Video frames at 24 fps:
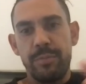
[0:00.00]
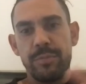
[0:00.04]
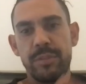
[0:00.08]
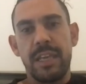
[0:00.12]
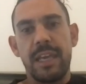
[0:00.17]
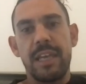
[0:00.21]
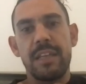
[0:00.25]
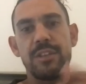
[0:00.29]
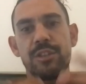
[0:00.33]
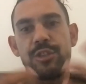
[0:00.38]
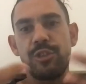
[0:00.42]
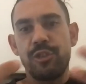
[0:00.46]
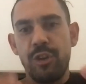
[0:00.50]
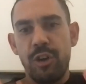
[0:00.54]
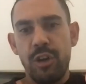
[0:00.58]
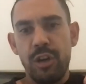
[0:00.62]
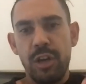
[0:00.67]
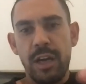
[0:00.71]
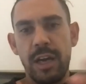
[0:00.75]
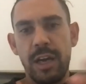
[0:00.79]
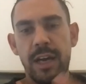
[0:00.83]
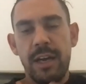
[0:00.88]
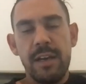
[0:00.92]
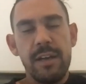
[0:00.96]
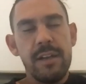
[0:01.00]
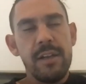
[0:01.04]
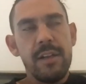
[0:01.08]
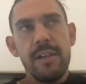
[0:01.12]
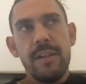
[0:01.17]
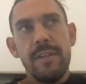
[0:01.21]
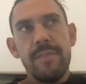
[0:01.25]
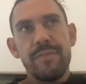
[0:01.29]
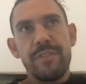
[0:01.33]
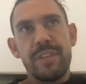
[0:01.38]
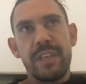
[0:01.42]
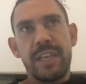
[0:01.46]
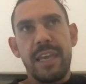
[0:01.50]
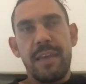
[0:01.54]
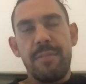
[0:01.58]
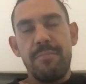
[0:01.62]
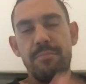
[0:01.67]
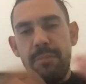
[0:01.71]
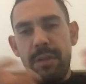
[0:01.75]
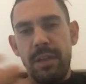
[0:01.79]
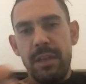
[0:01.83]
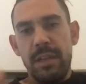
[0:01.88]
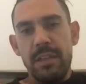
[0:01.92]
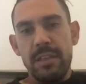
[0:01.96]
to get stronger, to get
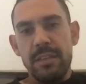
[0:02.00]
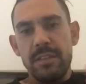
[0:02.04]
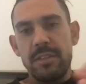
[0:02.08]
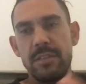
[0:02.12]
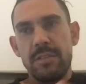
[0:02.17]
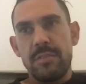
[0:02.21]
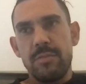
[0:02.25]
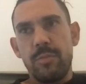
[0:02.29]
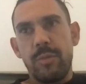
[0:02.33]
minutes.